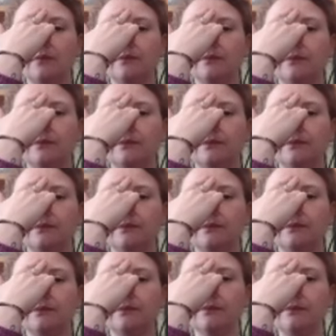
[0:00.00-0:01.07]

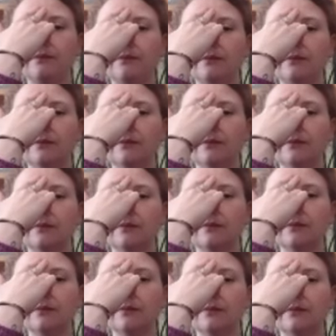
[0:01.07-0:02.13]

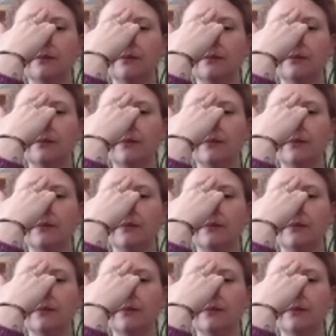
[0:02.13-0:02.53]
[no speech]